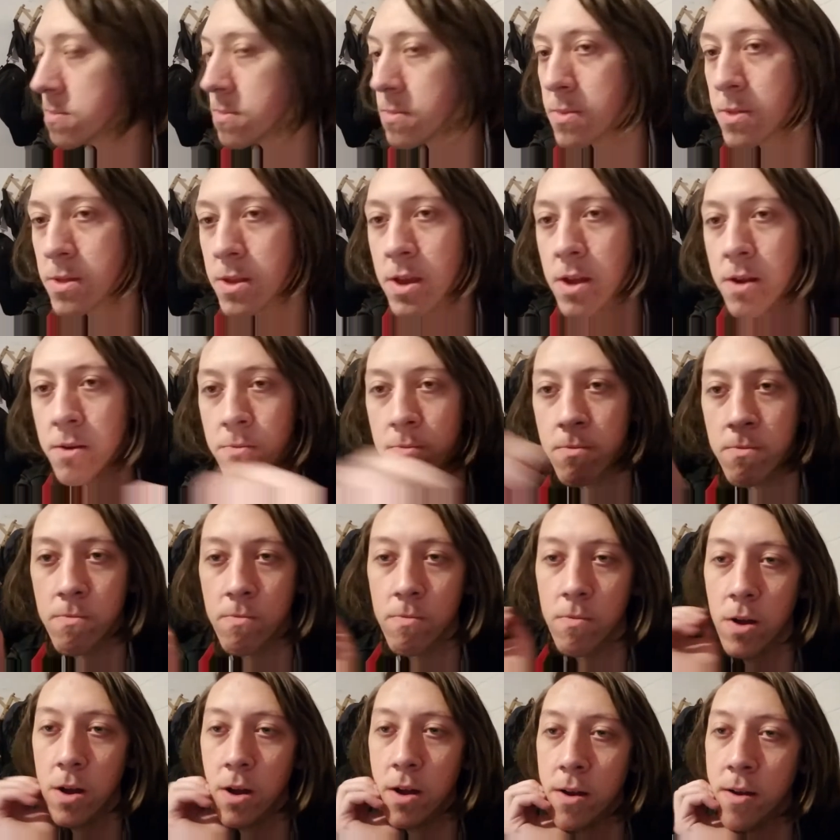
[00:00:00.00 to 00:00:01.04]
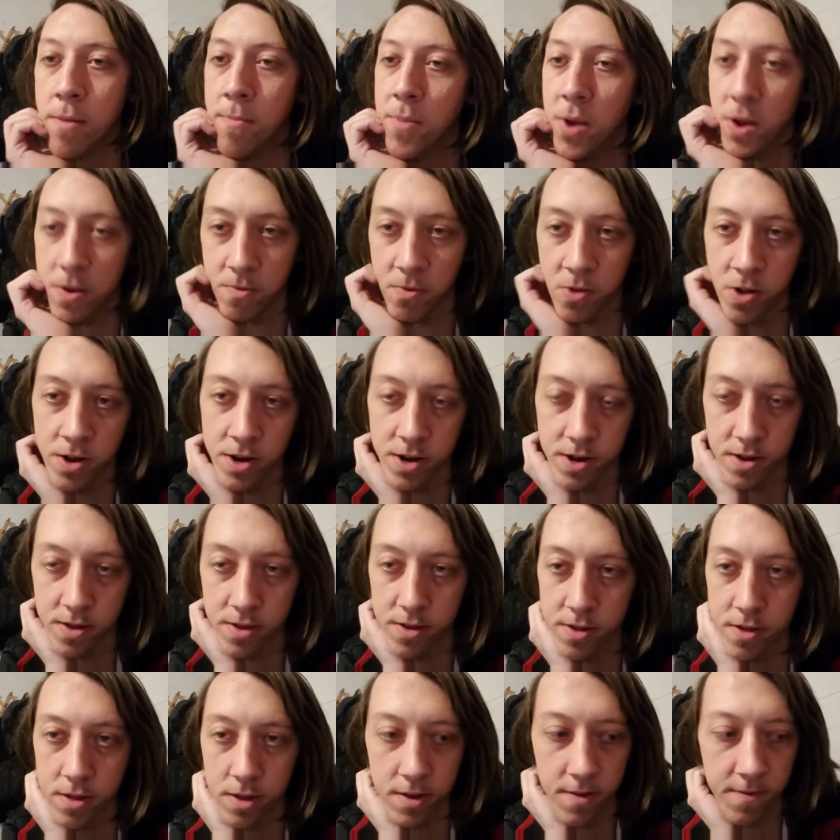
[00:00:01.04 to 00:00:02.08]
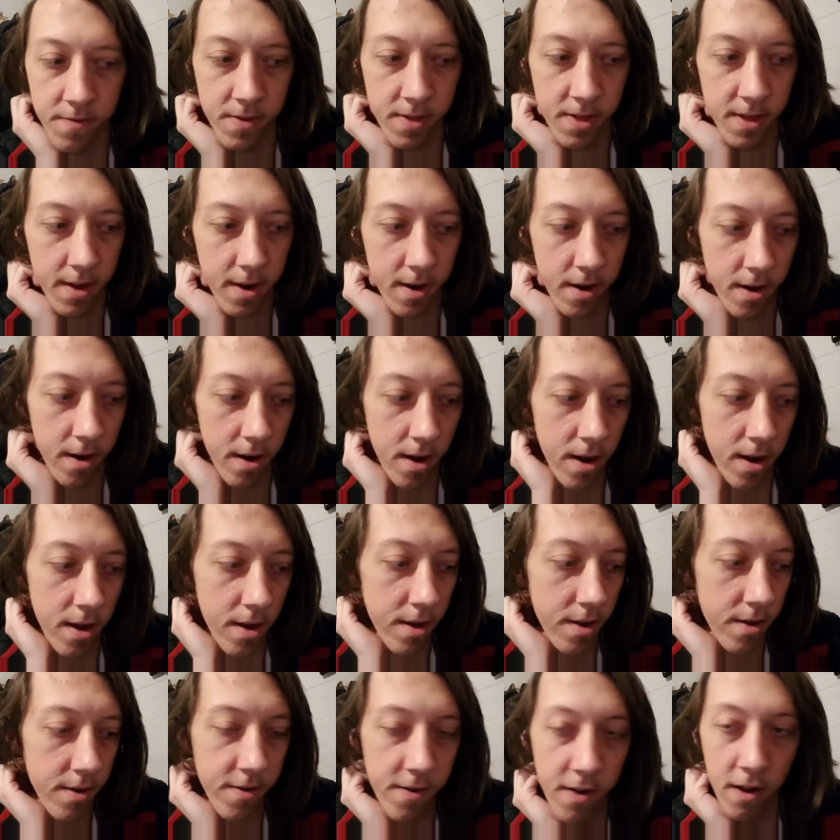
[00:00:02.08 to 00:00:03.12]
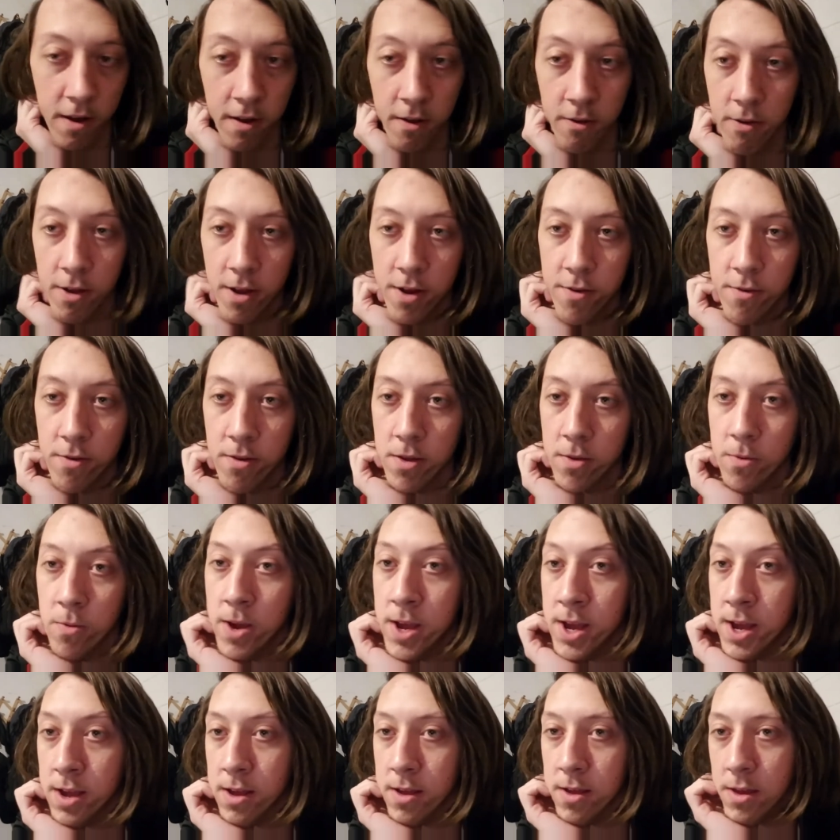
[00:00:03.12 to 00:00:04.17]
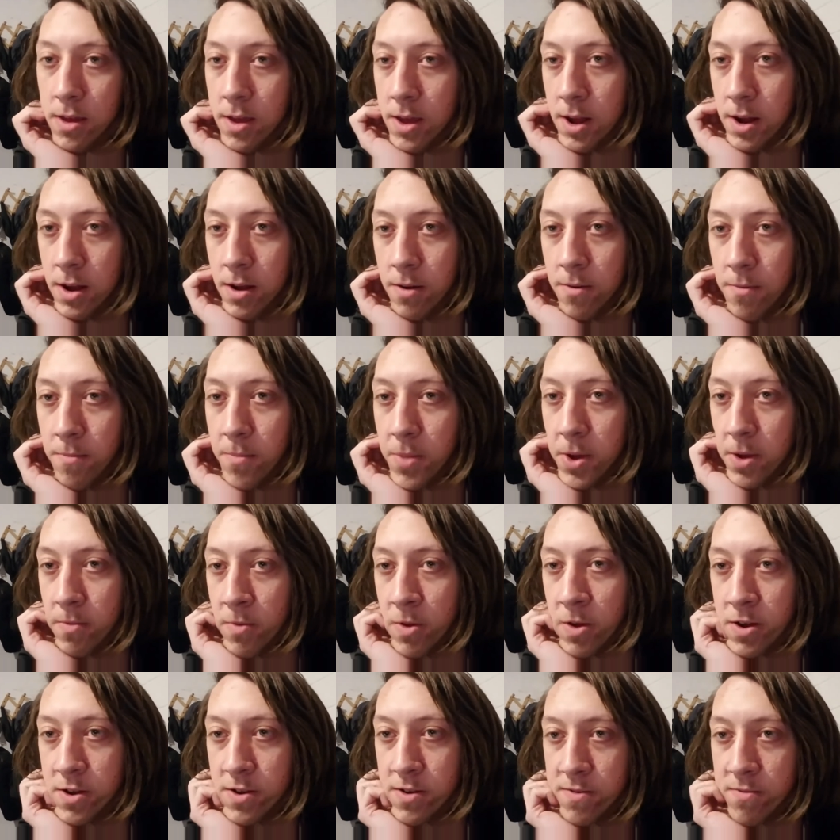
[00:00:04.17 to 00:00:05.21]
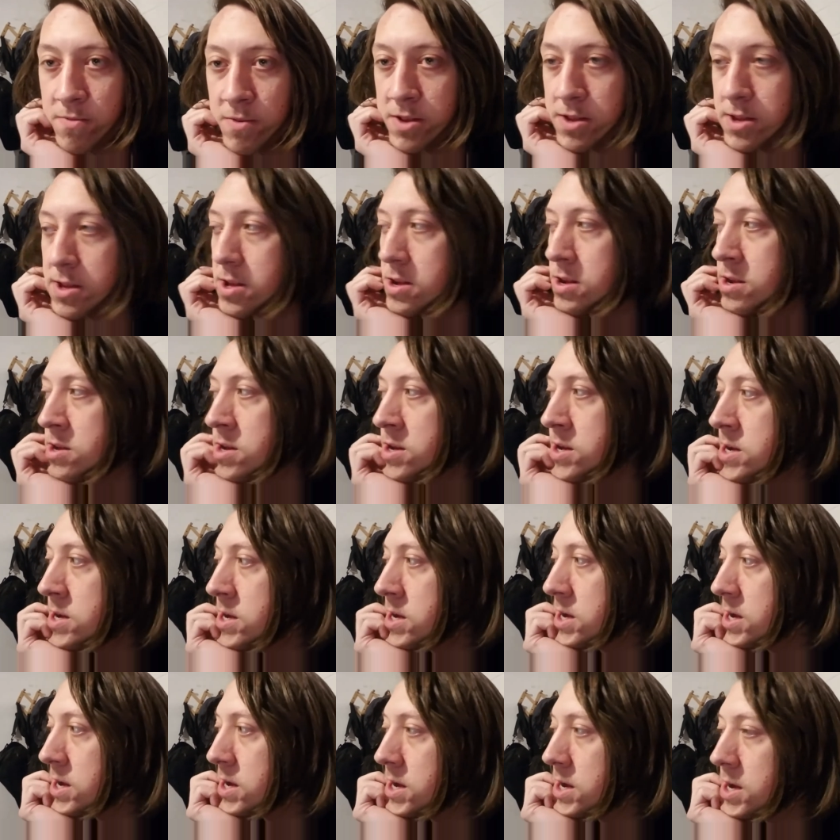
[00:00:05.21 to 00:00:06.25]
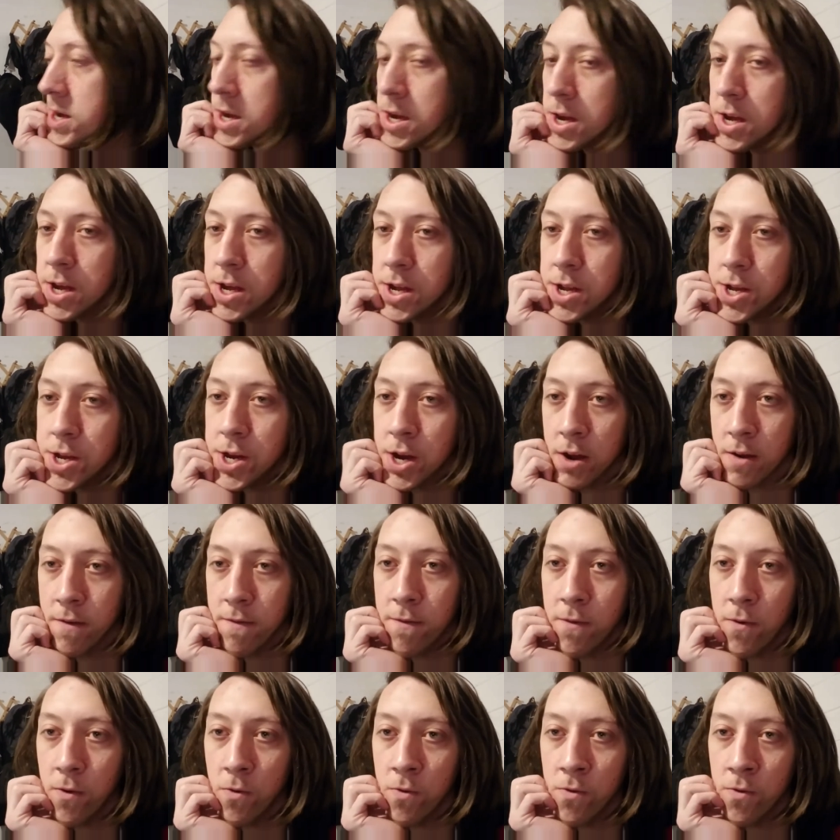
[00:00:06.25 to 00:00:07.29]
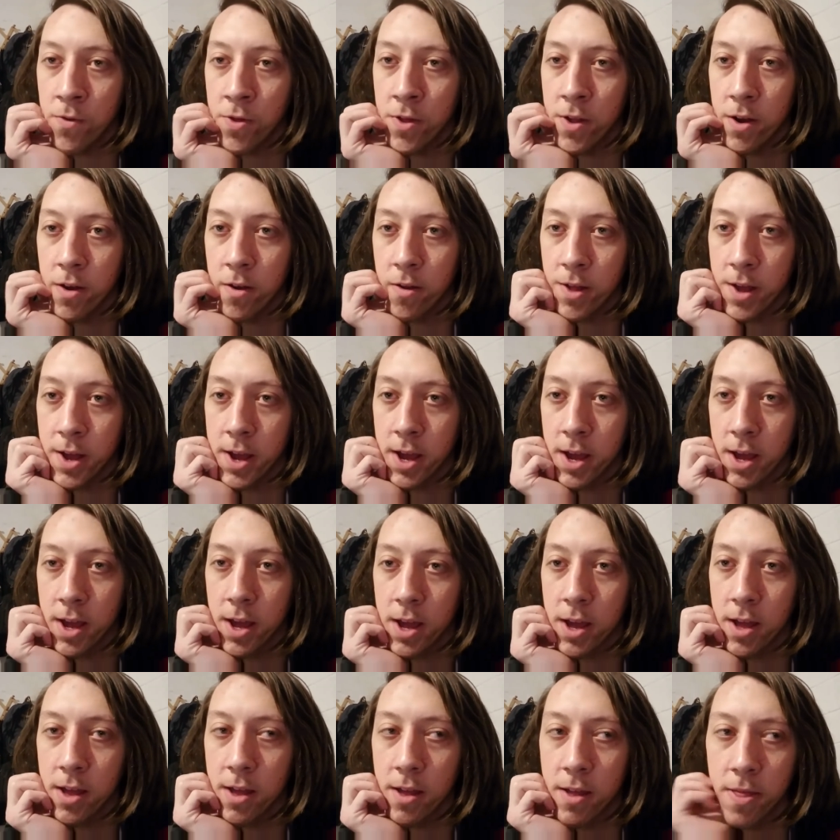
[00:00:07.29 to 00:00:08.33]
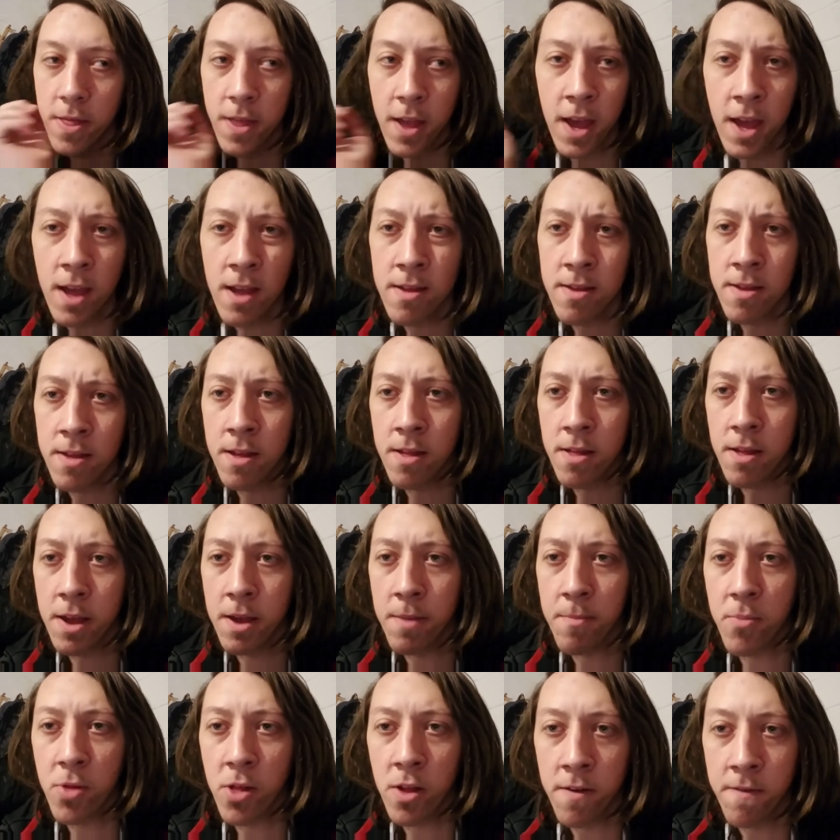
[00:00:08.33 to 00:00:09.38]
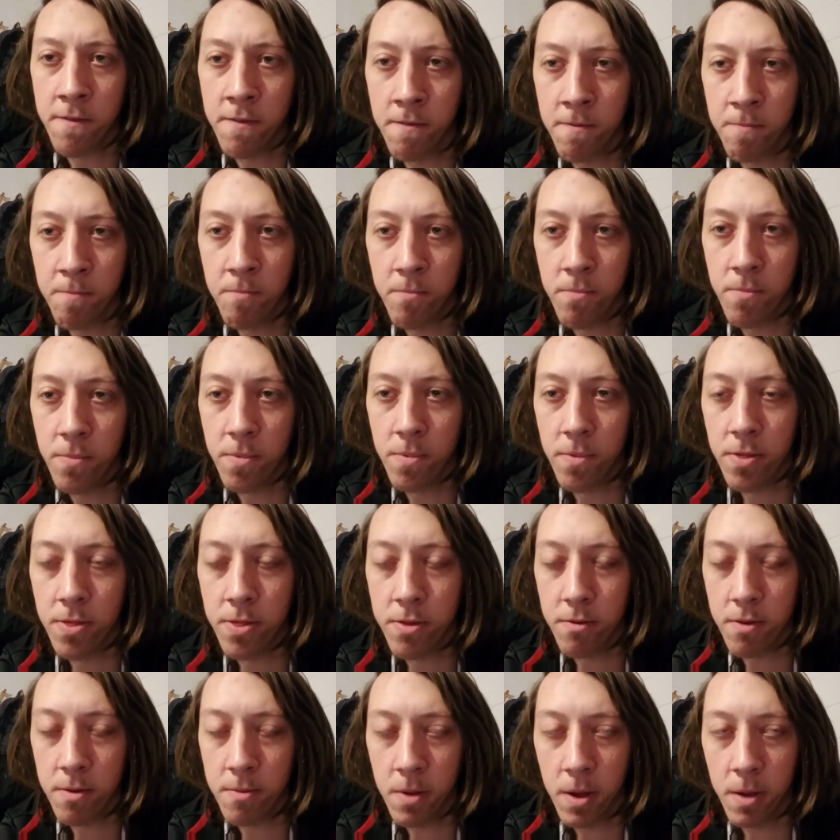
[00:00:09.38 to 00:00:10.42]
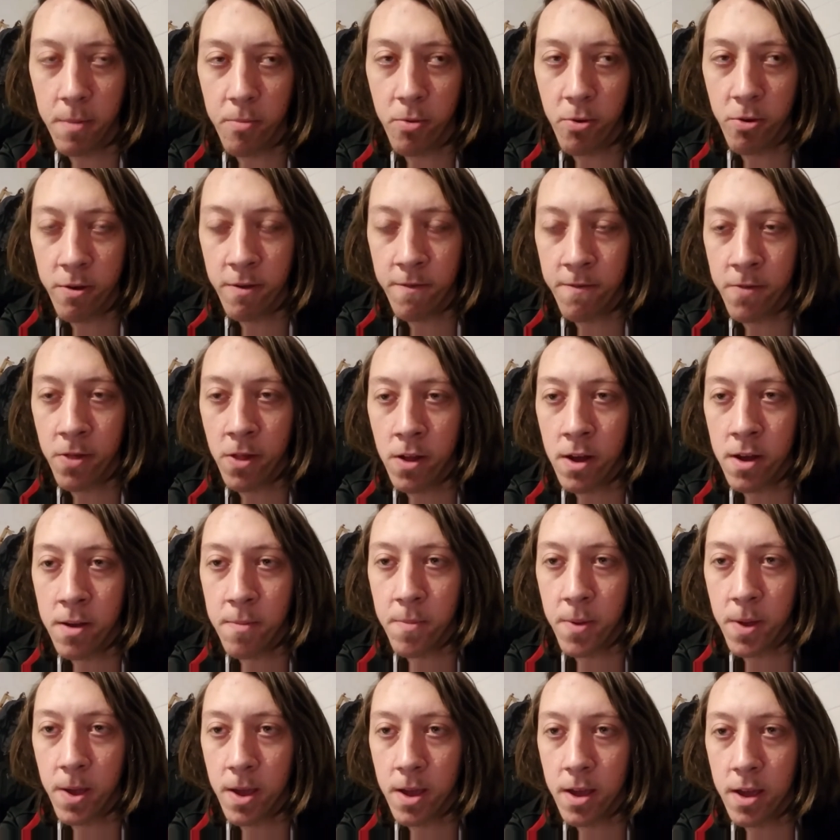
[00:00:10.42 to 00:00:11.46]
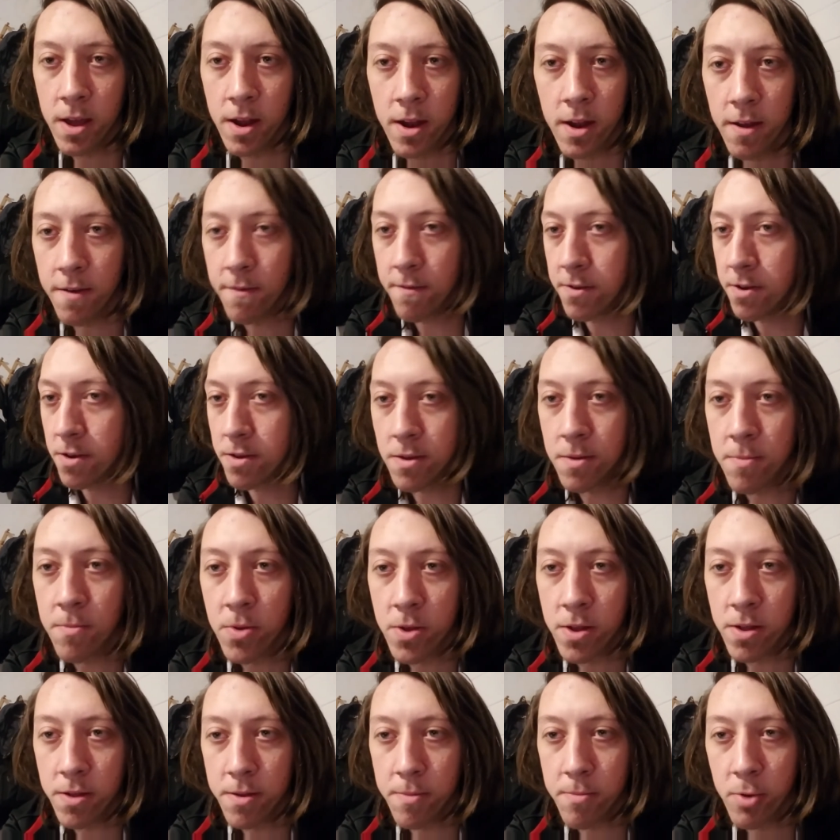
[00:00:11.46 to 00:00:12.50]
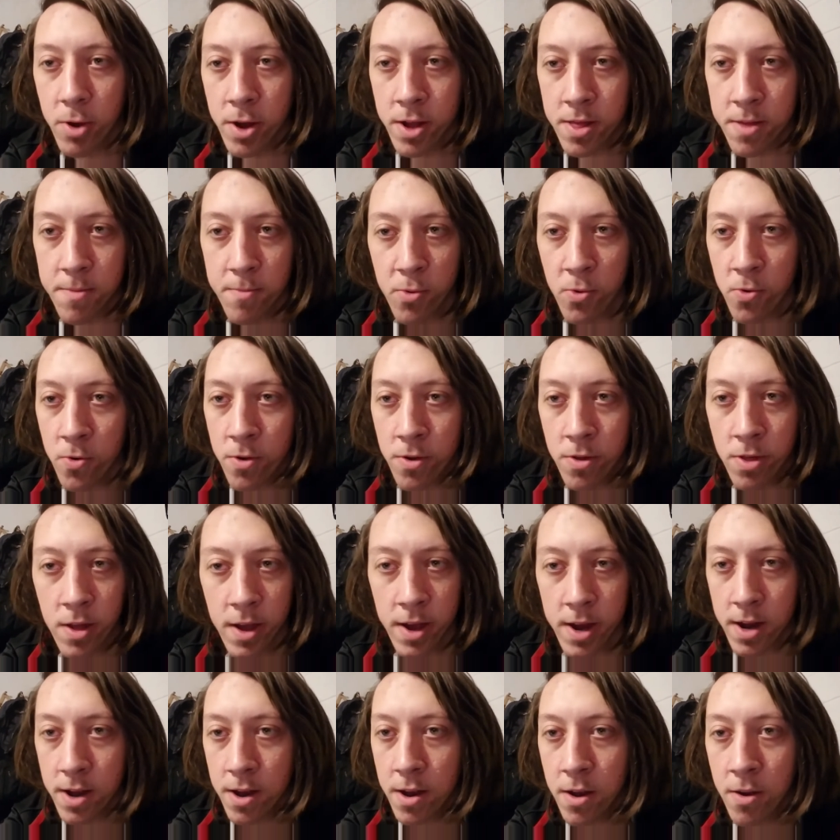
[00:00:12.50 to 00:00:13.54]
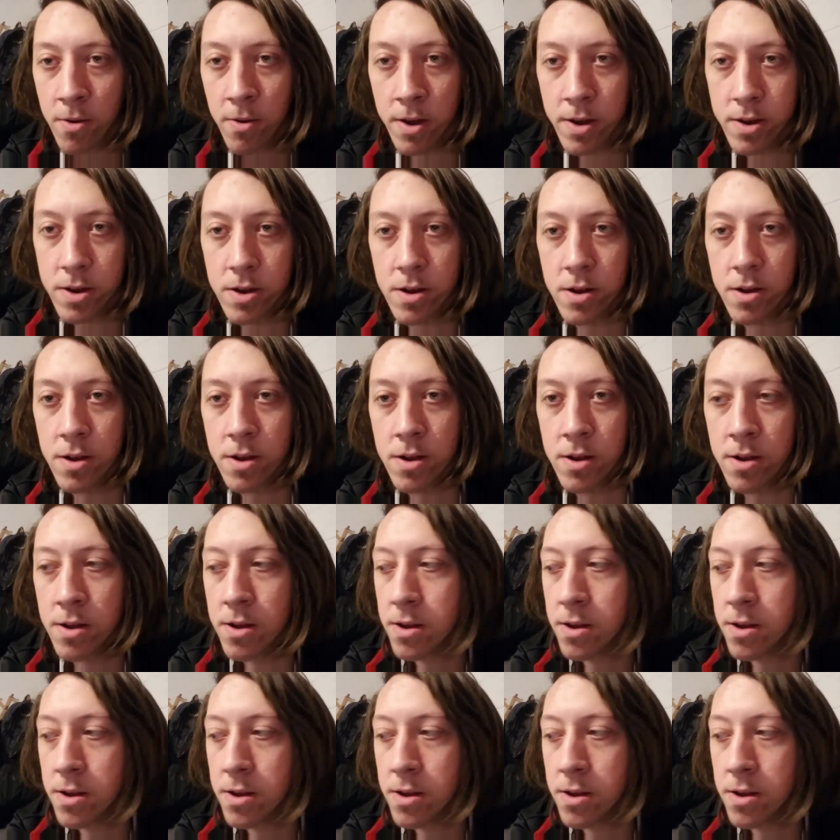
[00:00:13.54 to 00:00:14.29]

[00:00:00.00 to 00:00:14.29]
big blind just leaves their checking range really weak. Big blind just wants to check fold. They're like the hands that like bluff 3-bet pre-flop and have just completely bricked the board, like no extra